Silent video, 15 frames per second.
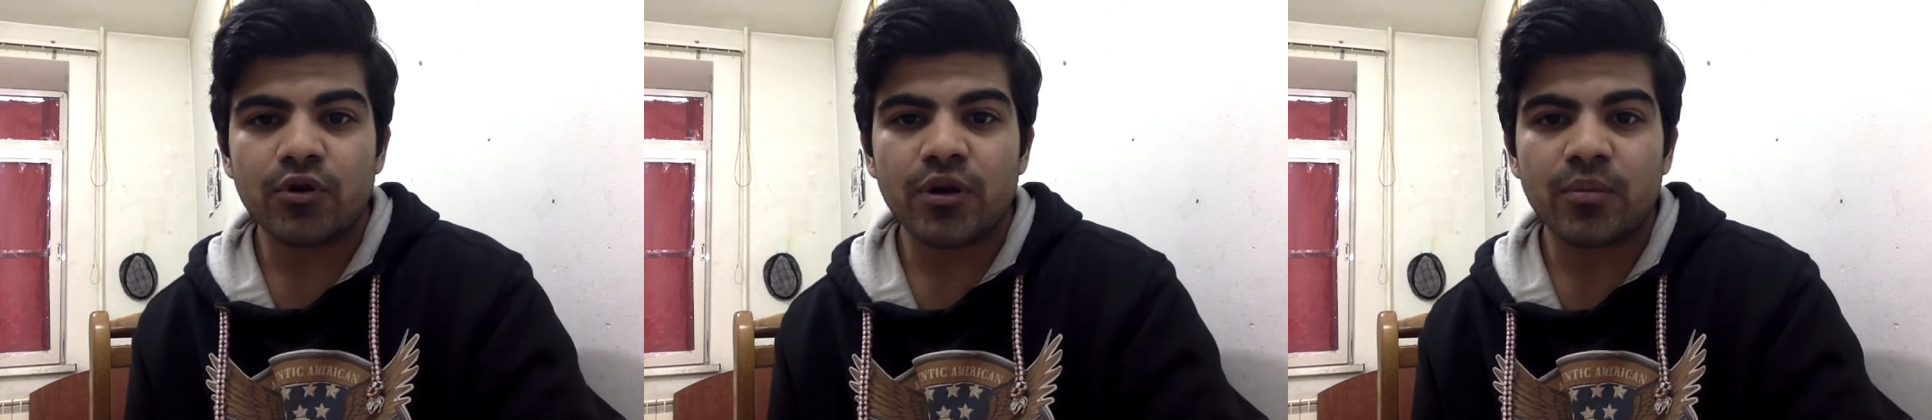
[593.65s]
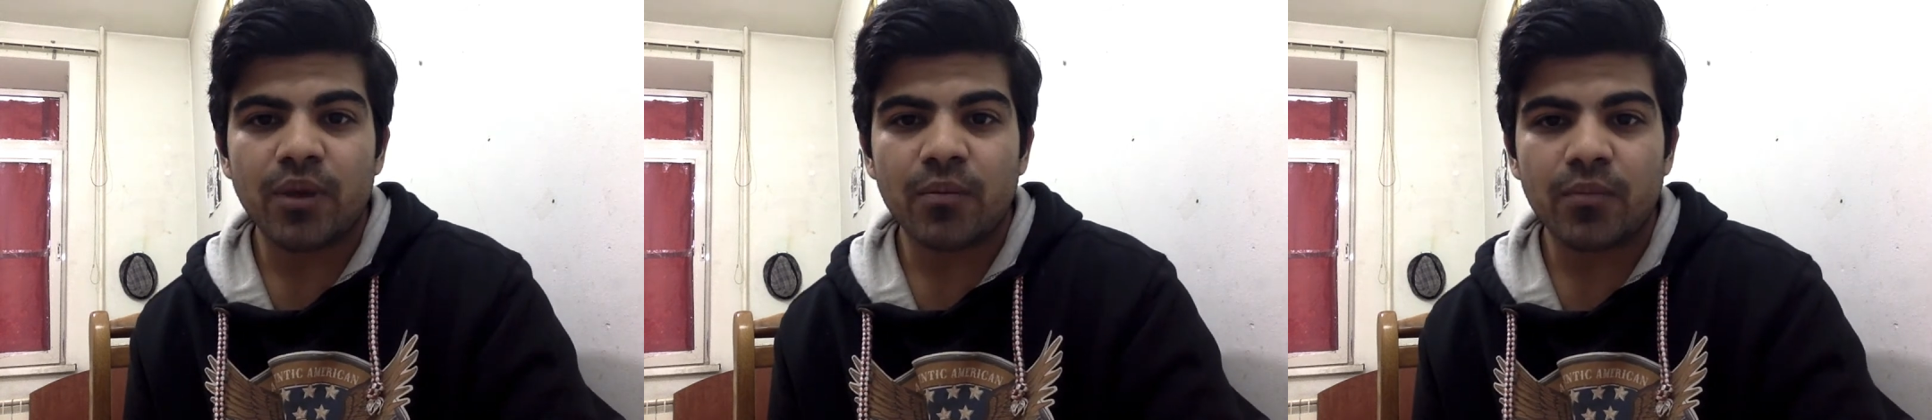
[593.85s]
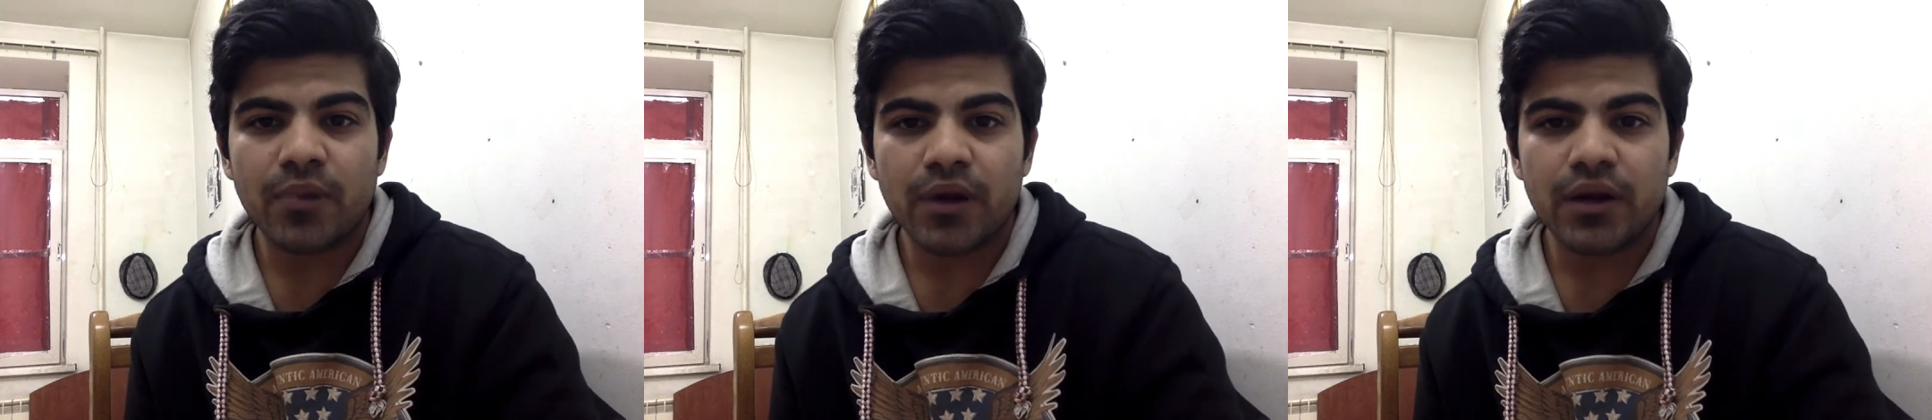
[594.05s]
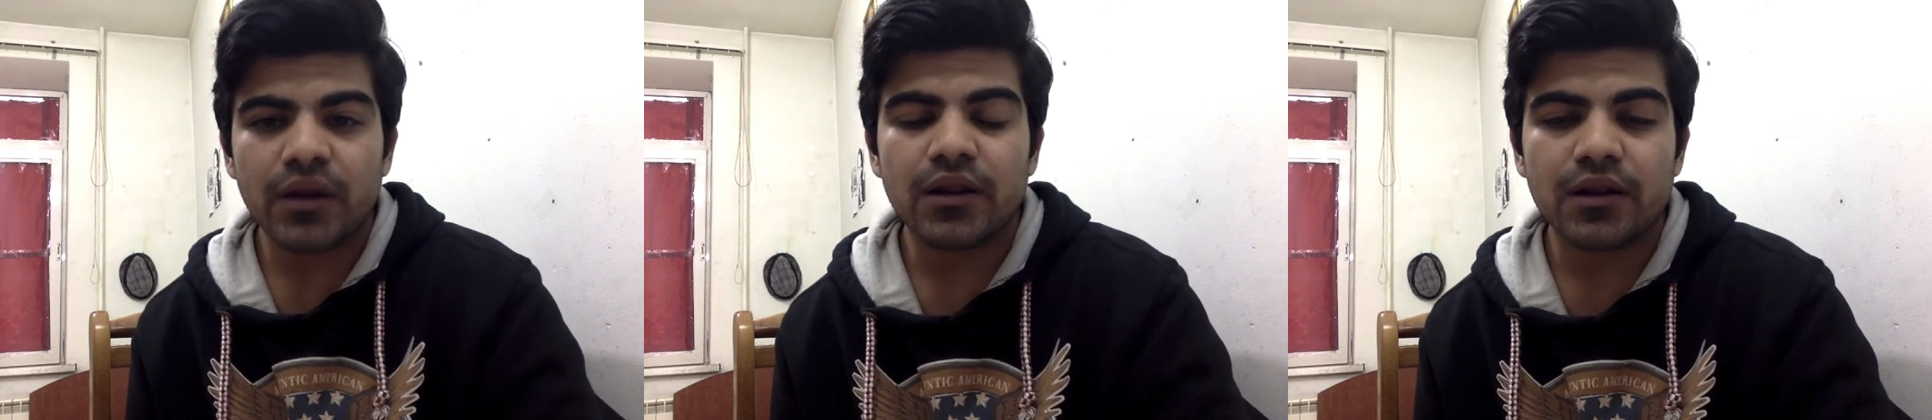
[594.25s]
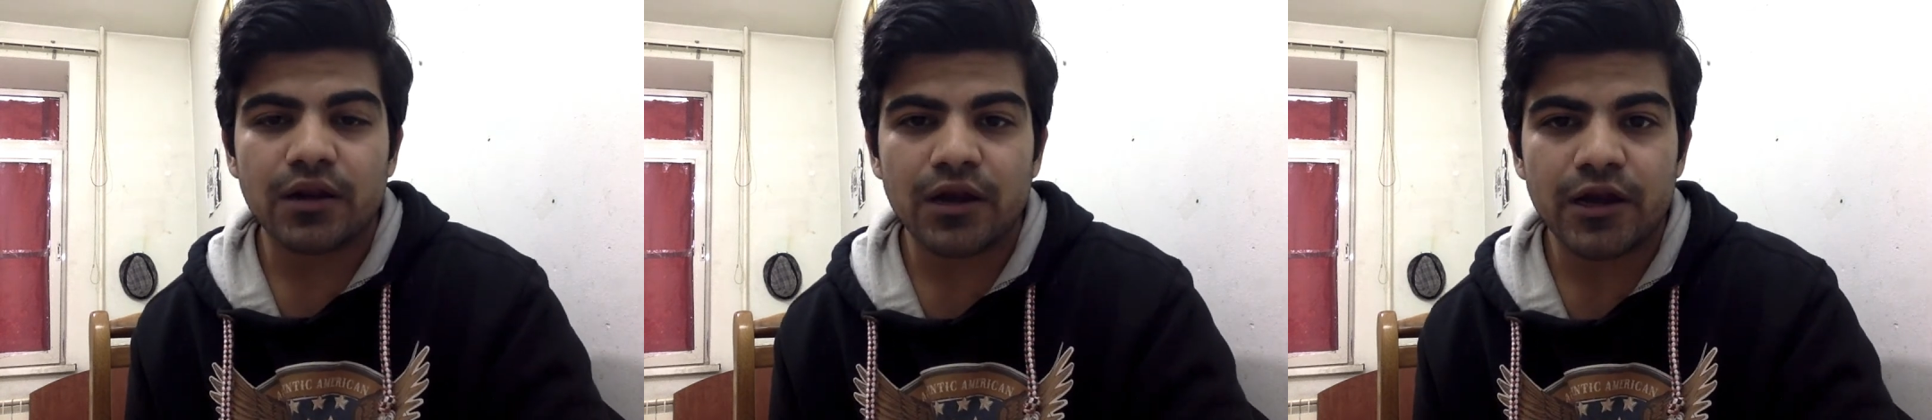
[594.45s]
remember
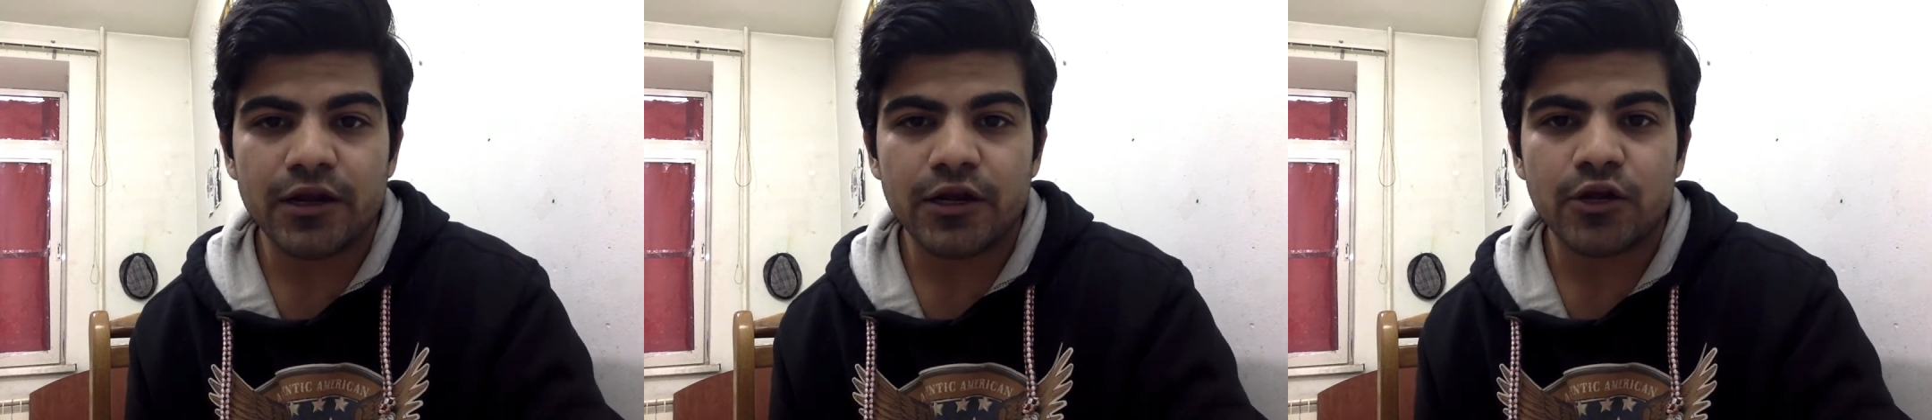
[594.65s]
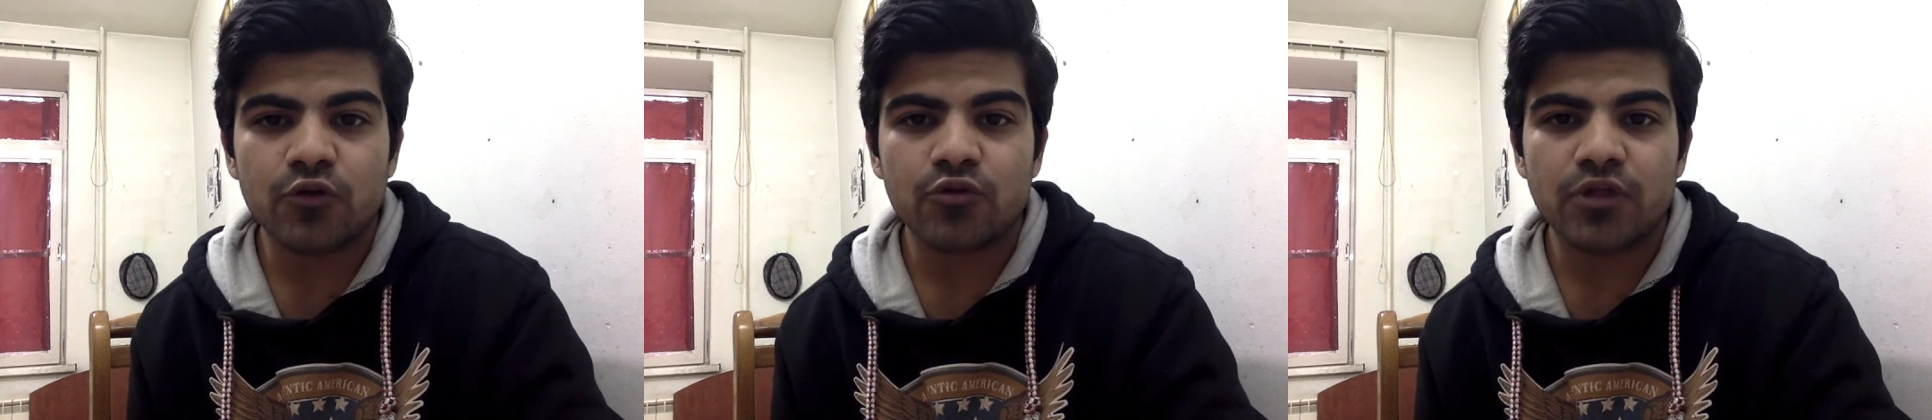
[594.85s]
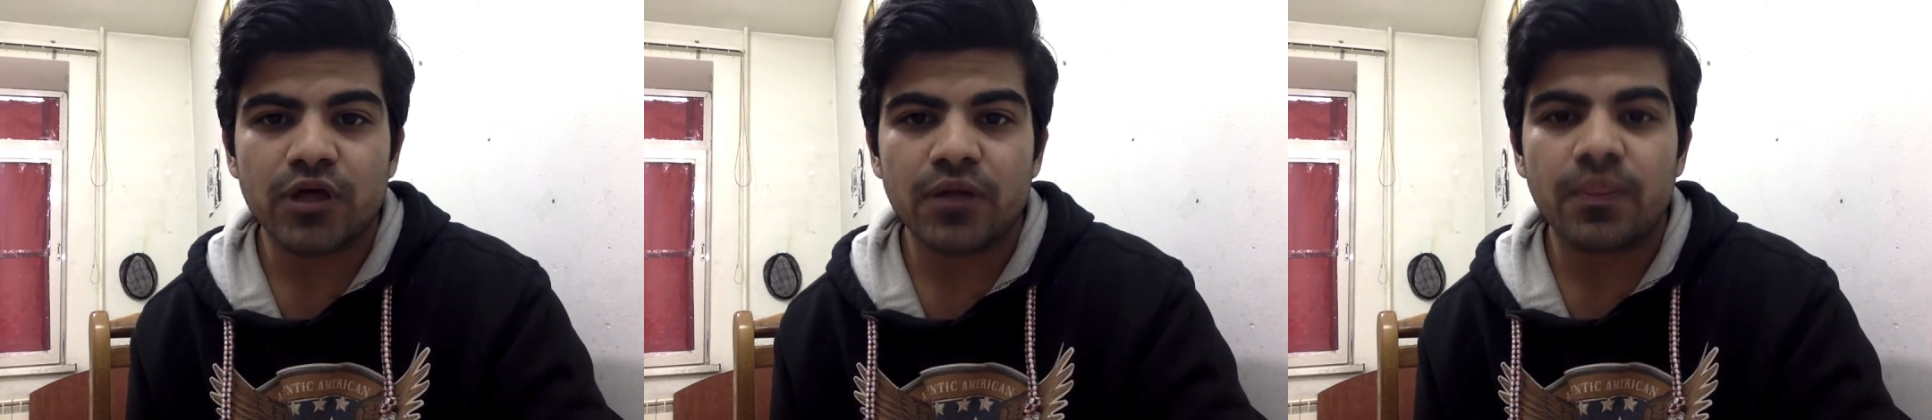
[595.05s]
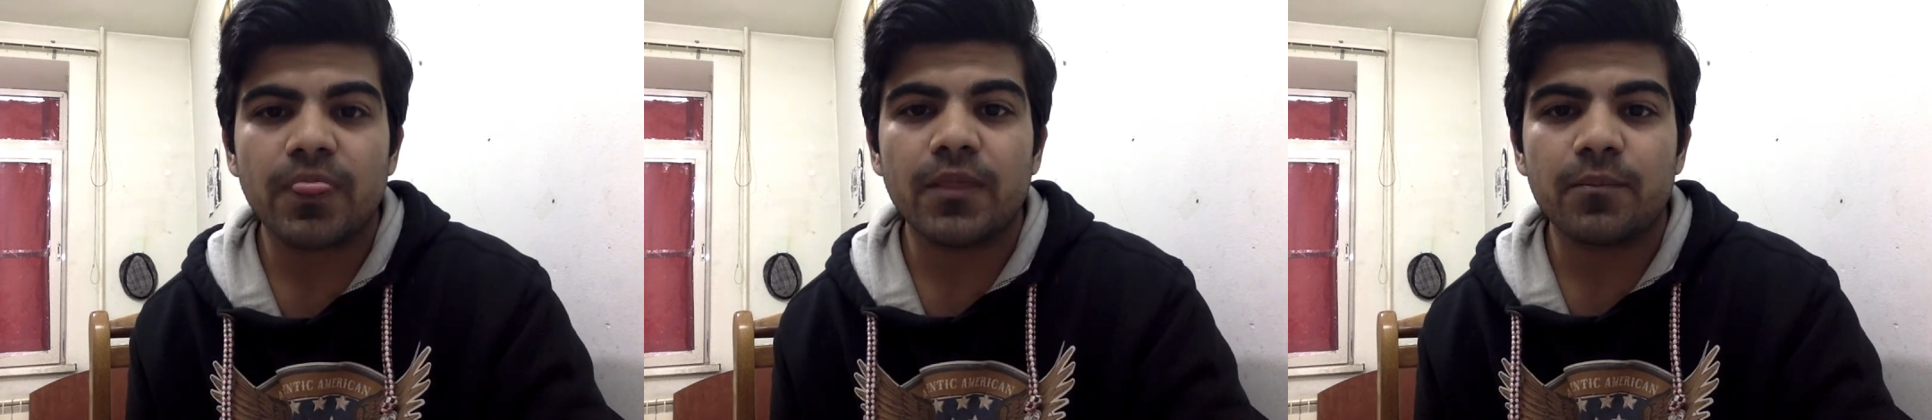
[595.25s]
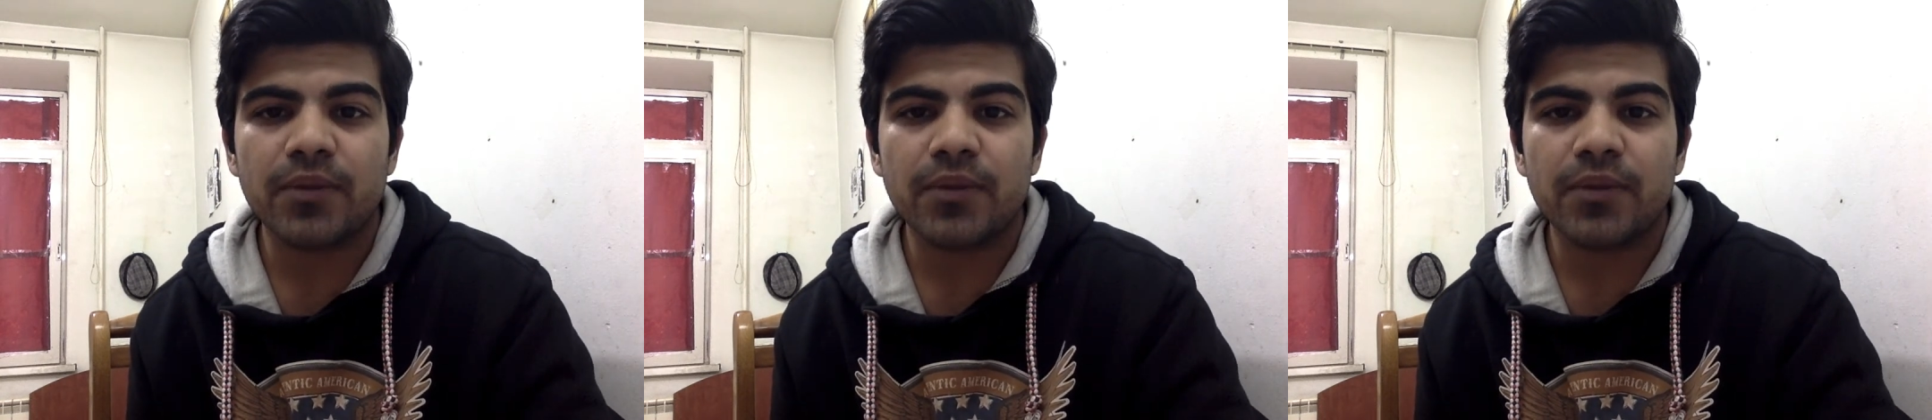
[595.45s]
related to the